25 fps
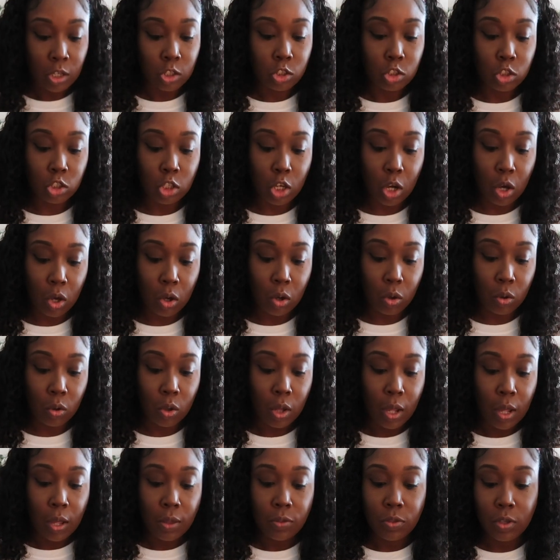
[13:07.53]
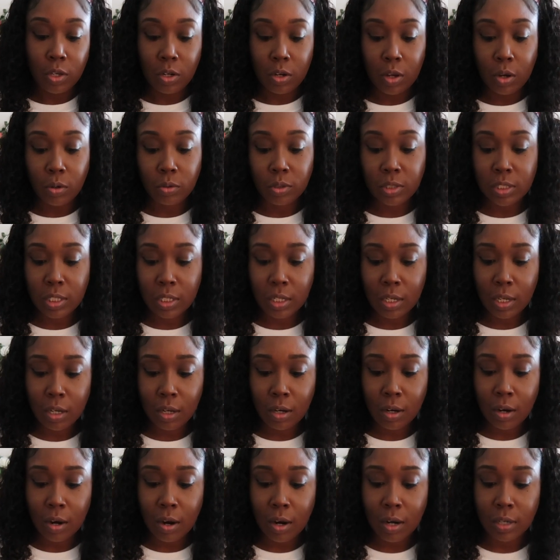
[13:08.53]
So the notes in
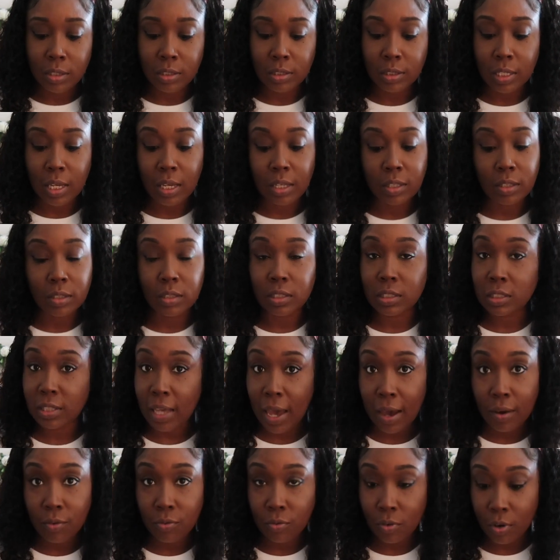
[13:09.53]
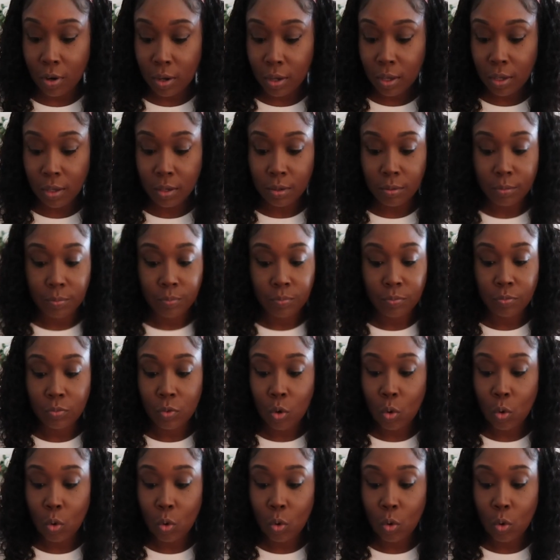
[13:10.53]
here are saffron,